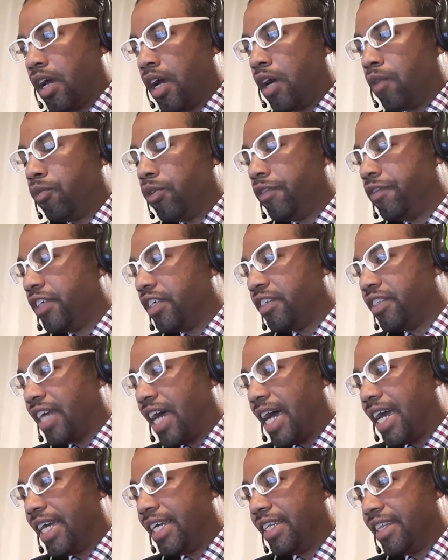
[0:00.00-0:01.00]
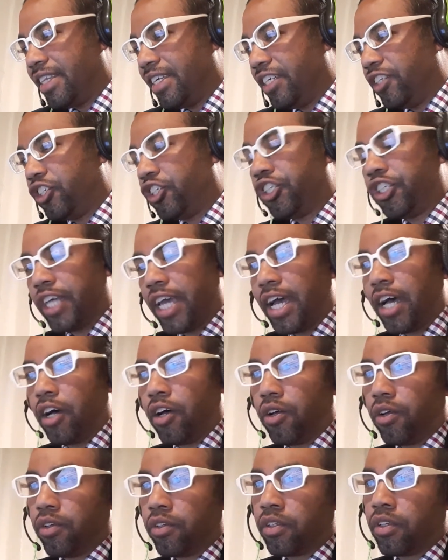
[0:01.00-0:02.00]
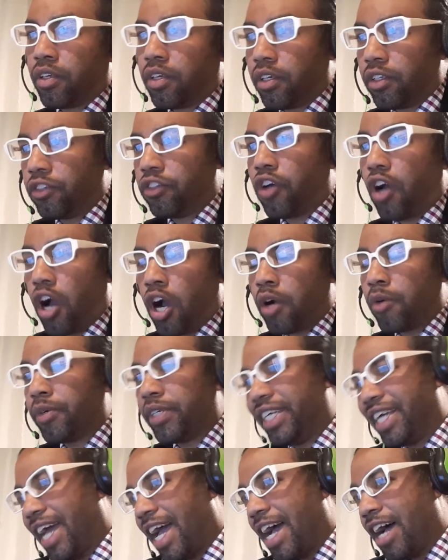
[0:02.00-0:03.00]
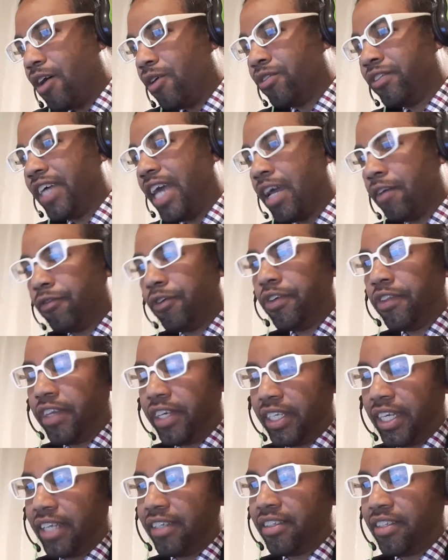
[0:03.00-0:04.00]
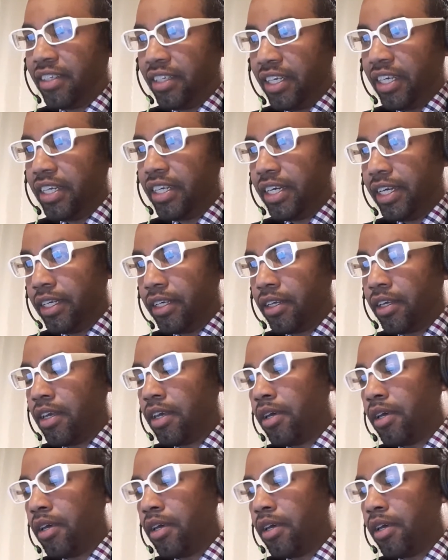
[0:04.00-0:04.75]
We've designed the shell to already house everything that's needed,